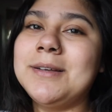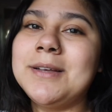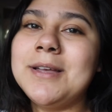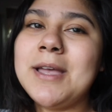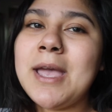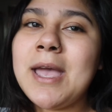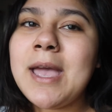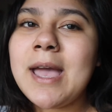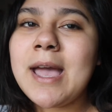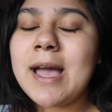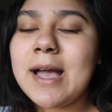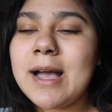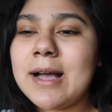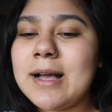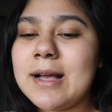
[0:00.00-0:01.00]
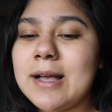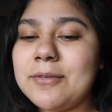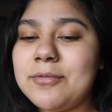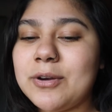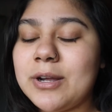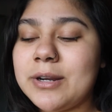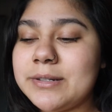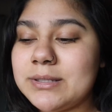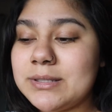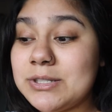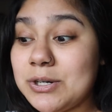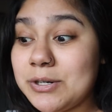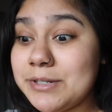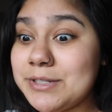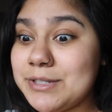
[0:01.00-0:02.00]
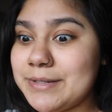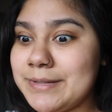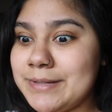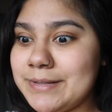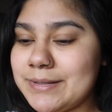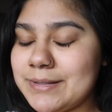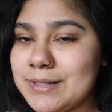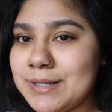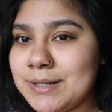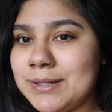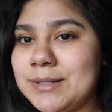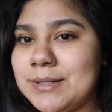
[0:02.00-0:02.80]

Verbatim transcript: uh, I forgot to charge it.